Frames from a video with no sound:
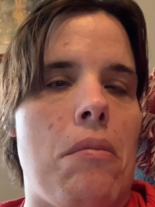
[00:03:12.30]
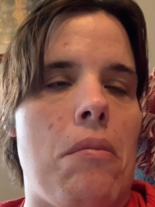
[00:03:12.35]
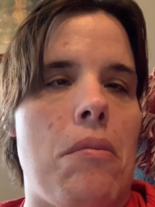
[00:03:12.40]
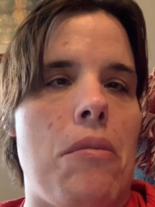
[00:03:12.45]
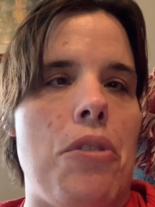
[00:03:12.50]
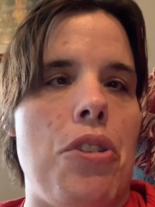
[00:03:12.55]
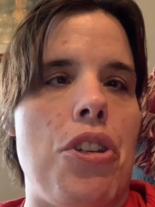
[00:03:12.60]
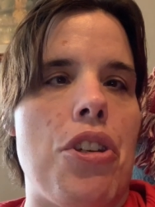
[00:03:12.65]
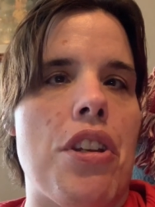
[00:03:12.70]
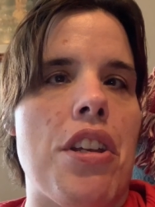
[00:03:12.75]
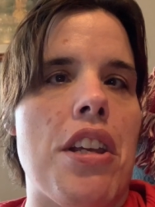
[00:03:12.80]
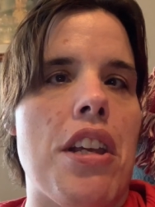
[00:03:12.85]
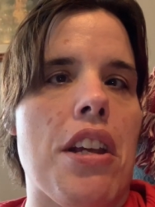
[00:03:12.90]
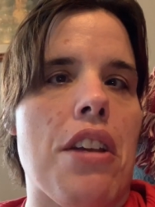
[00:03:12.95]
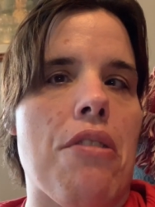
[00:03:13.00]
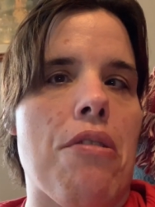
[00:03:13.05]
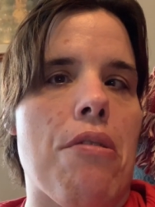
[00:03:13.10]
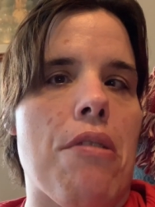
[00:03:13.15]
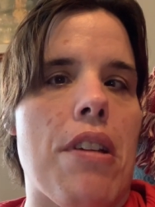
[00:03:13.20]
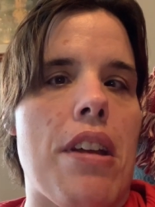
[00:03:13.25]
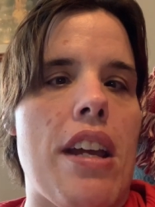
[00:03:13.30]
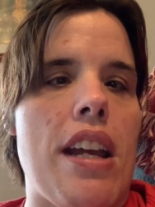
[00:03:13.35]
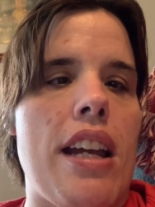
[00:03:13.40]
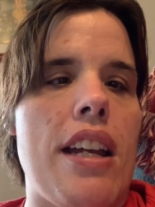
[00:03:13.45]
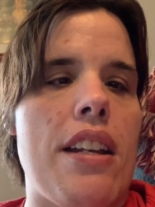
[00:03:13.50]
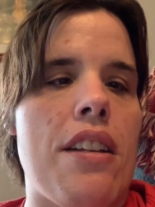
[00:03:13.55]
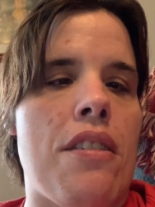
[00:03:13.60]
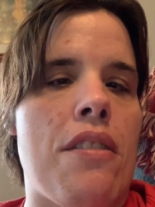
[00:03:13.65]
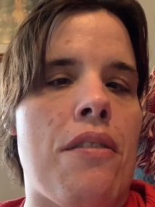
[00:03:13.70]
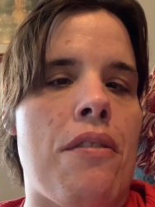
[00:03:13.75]
You can get
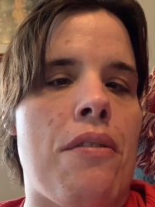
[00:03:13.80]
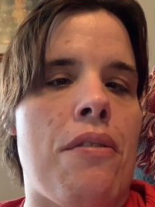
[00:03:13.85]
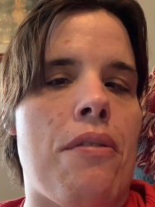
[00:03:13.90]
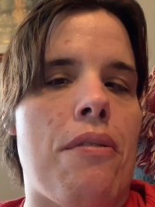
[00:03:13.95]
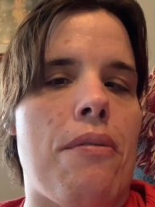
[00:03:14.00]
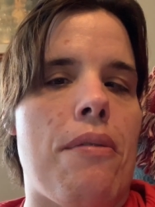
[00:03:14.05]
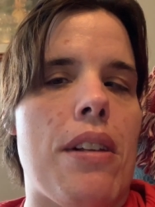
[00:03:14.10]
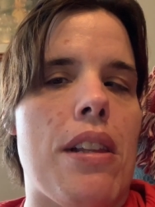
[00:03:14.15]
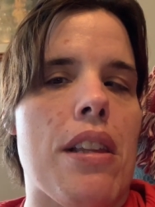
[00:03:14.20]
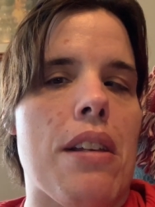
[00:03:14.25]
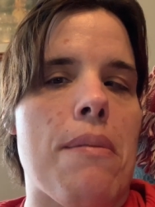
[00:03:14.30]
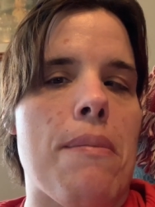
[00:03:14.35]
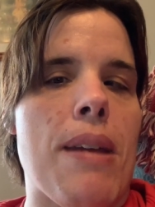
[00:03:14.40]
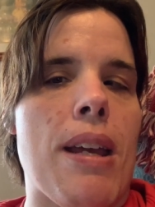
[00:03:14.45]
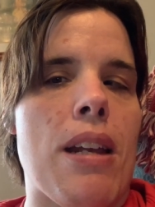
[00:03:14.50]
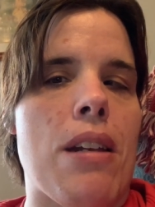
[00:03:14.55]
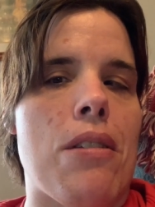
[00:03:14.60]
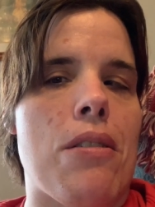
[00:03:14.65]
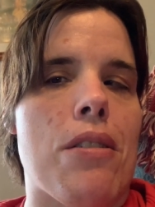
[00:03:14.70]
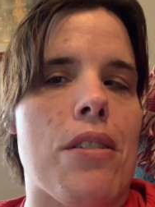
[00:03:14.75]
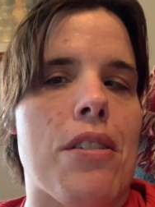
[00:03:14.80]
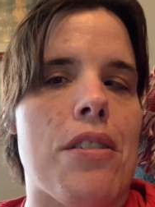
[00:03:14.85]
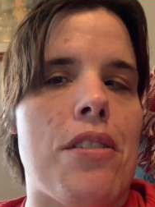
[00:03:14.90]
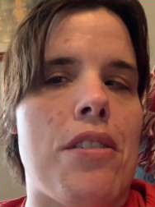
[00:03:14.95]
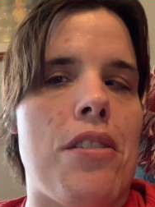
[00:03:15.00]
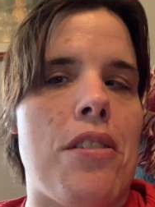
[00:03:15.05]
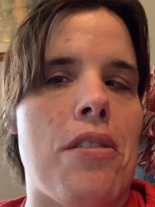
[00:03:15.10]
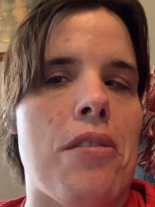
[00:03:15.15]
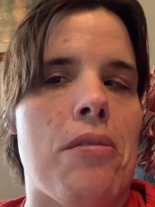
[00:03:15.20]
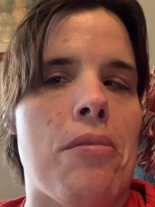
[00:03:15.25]
creative with command hooks
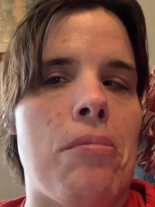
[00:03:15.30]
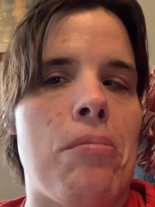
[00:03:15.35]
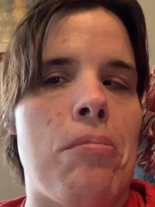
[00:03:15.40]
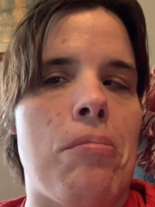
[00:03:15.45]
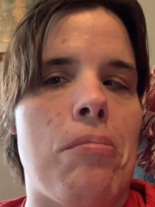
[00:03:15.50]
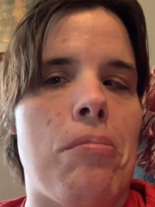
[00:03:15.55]
too.